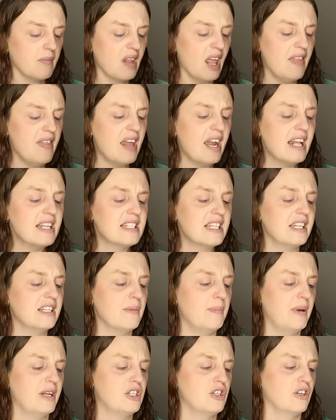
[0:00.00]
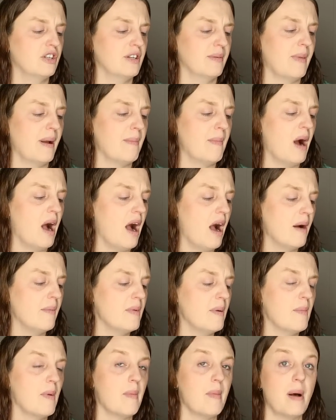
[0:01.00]
And then I sent a picture to my
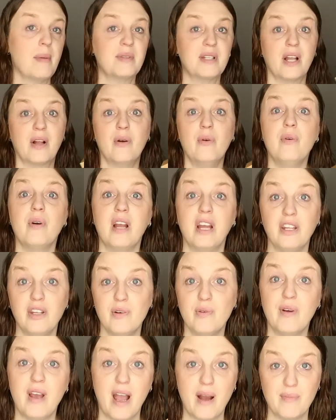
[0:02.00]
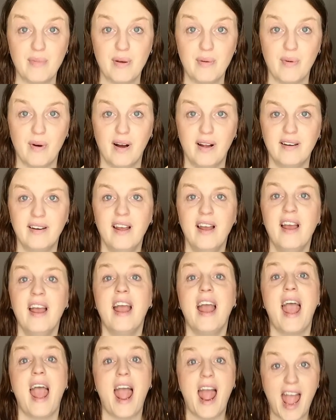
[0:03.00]
mom, and my mom's like, oh, can you get me one?
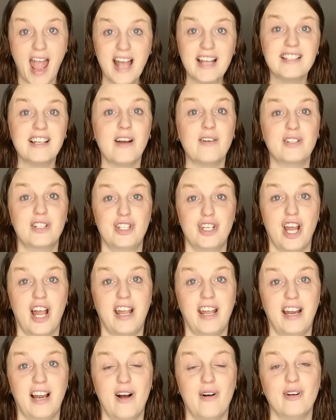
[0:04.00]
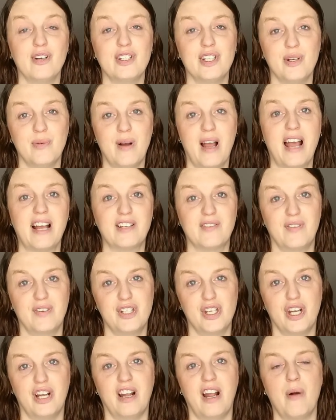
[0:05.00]
As I was checking out, she asked for
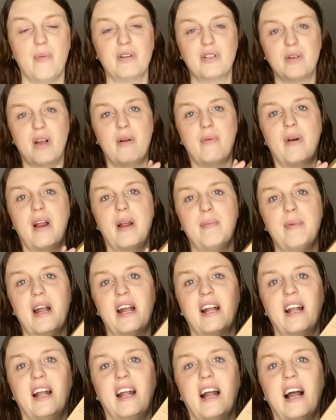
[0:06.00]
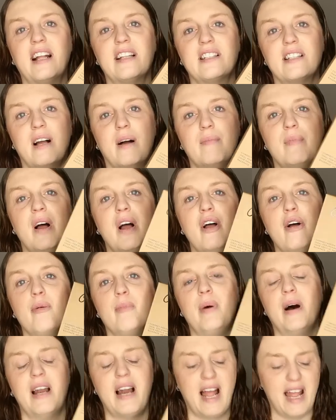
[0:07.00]
she could get one, so I ran back and got some.
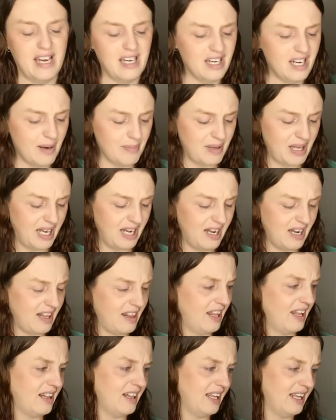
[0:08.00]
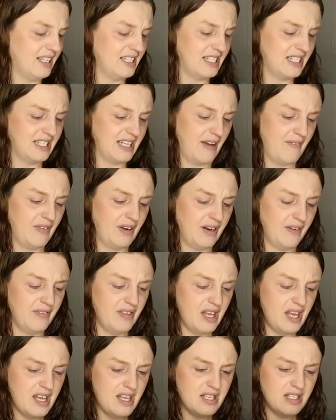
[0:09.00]
But I ended up getting, I think, like seven of
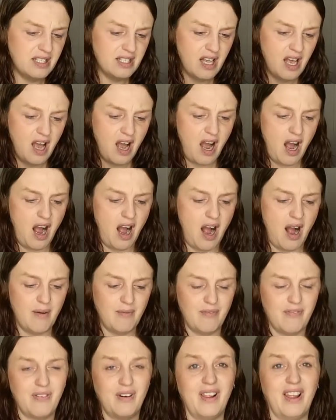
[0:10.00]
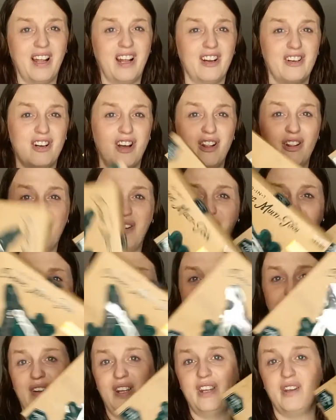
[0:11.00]
these um, for like a dollar
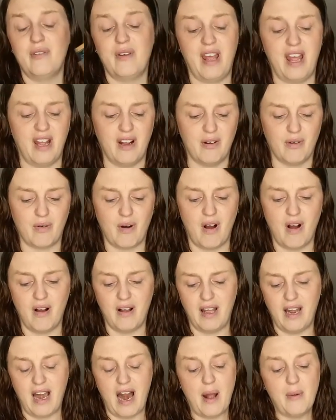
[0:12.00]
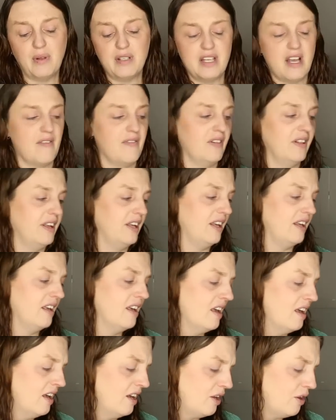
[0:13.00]
fifty, you can't go wrong. And I will definitely
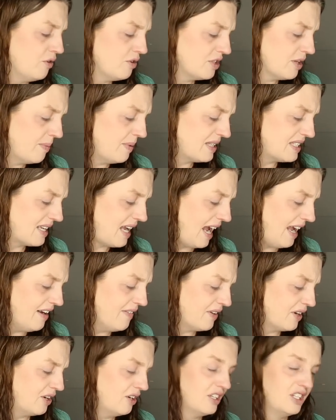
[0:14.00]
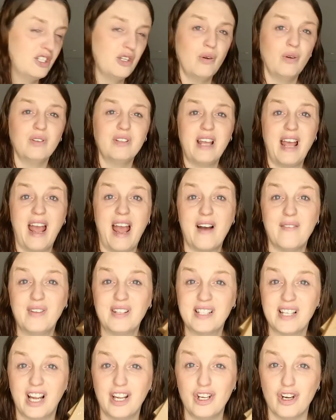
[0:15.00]
use them. It's kind of a good tool to have
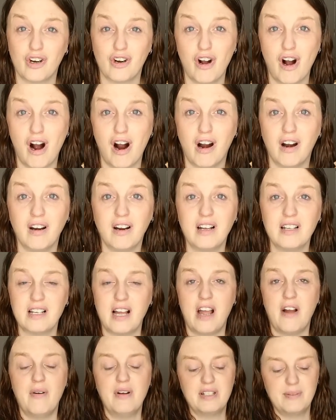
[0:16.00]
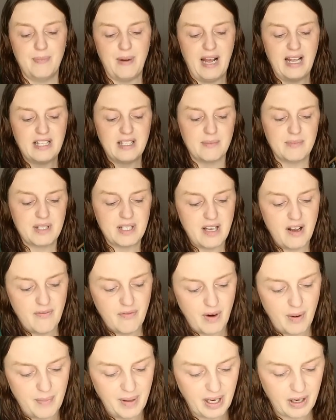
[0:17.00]
inside your car because I always buy some
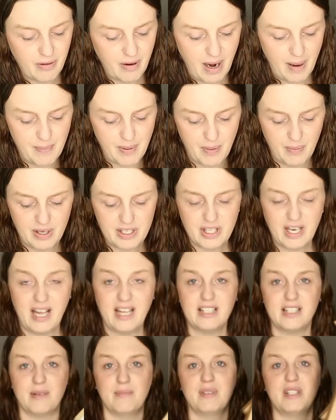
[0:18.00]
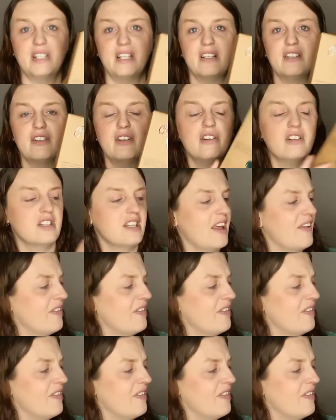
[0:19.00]
stuff where I'm like, crap, I wish I had some scissors.